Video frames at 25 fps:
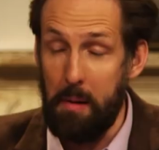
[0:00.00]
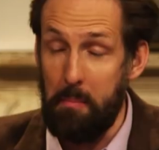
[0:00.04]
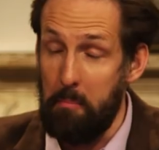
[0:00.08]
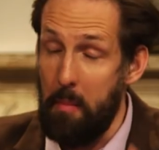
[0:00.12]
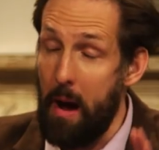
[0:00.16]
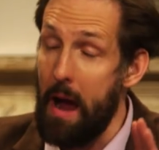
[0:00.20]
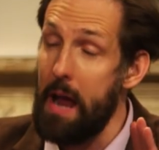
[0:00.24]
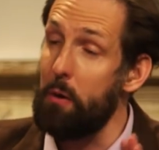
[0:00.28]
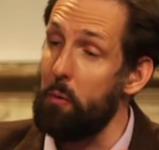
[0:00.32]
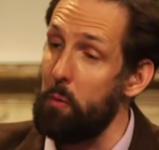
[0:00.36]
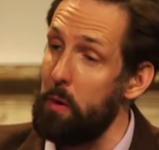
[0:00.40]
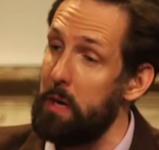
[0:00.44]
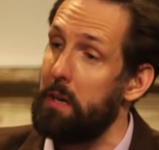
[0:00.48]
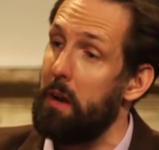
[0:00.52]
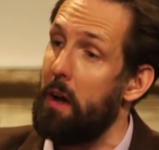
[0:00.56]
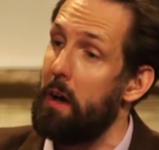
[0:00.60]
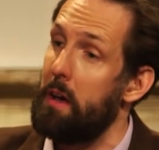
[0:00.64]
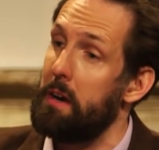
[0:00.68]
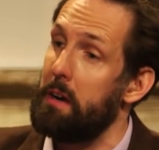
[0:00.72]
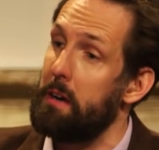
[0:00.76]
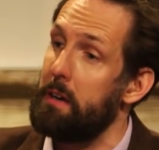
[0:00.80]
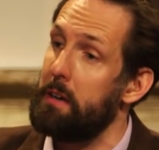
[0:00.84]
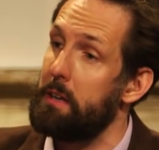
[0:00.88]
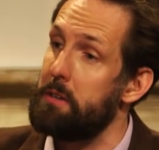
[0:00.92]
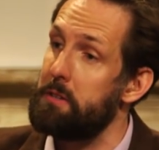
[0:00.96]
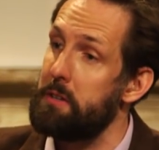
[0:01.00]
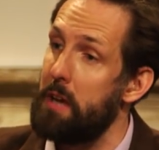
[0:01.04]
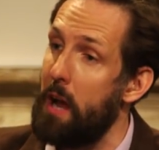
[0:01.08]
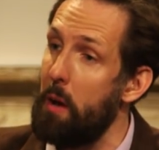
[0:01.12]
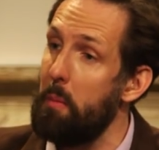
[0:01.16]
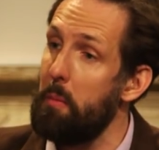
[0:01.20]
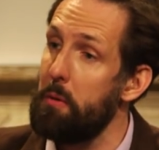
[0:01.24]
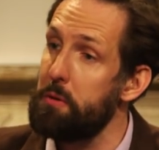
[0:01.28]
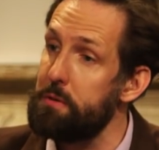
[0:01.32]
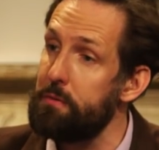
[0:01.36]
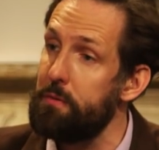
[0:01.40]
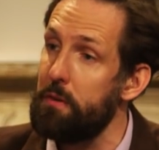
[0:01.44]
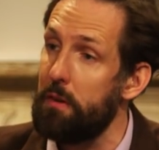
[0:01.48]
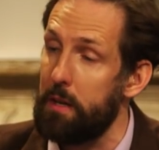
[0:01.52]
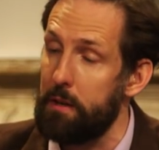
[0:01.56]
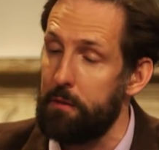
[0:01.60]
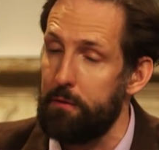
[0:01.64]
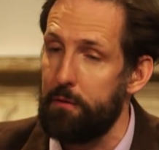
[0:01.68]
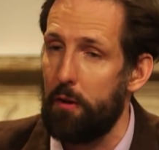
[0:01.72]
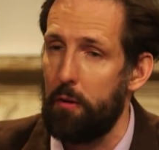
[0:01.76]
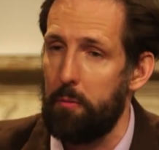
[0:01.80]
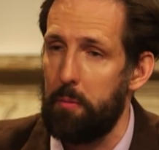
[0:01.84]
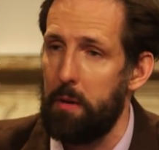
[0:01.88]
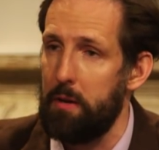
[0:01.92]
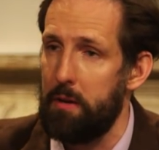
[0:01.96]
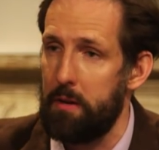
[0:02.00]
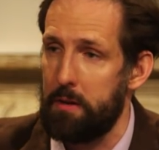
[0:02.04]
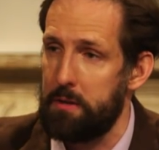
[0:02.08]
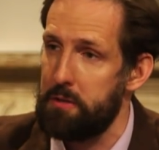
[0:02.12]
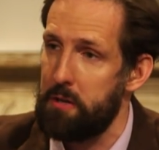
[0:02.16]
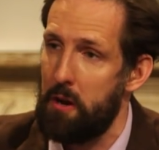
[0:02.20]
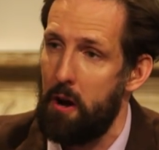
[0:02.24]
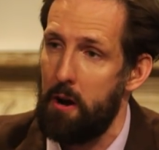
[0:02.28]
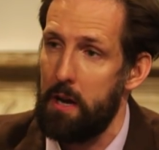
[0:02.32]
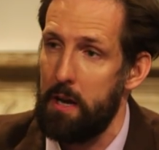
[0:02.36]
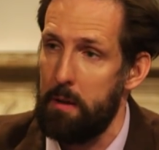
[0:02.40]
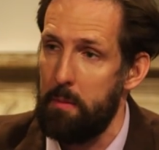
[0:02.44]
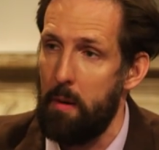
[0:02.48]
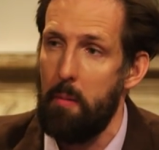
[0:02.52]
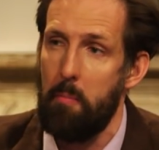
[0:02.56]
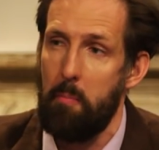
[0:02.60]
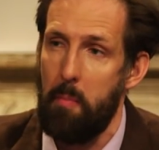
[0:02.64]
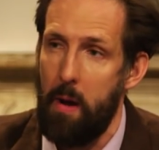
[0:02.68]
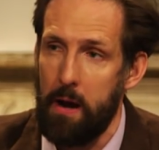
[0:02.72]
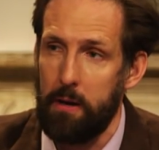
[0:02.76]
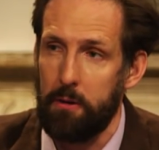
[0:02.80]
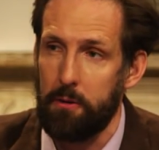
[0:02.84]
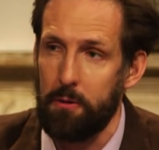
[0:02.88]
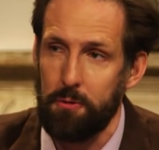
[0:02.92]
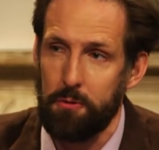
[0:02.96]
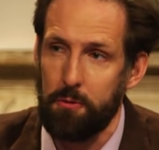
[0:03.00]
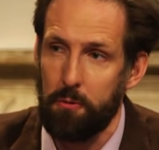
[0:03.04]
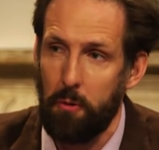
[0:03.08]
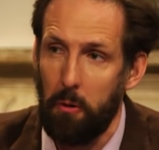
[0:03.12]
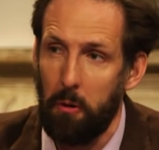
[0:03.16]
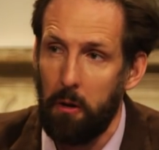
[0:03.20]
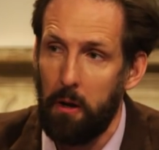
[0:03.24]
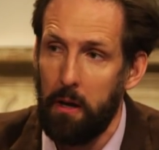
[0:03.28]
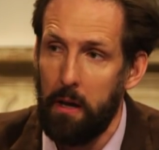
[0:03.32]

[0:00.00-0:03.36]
my read on it is I almost feel like Philip K. Dick's talking about mind control.